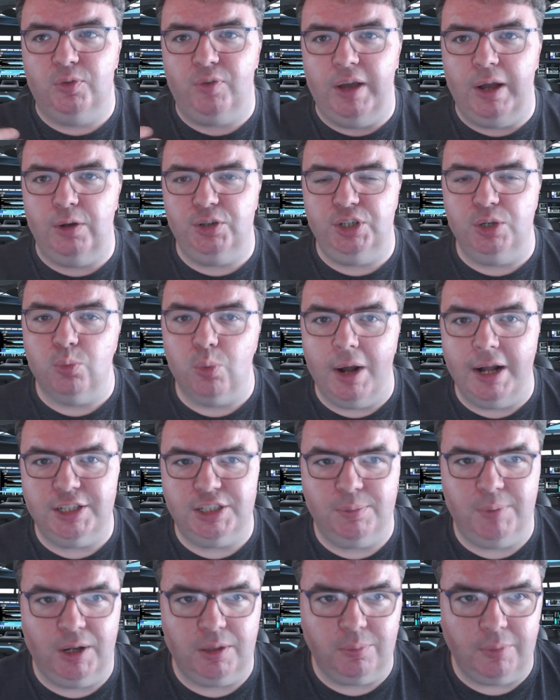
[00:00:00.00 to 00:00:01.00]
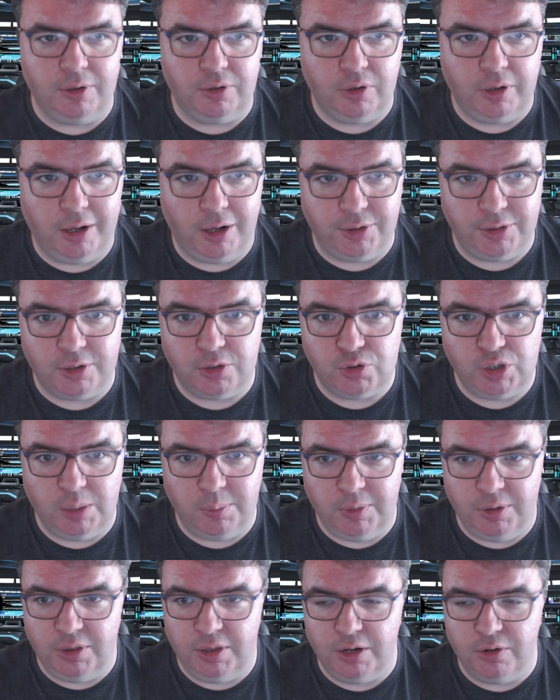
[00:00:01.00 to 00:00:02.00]
of how she writes about mental health and
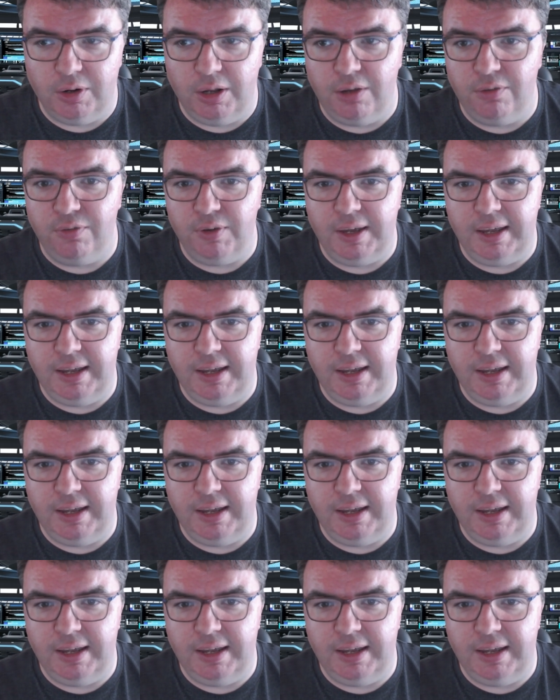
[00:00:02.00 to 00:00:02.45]
treatment thereof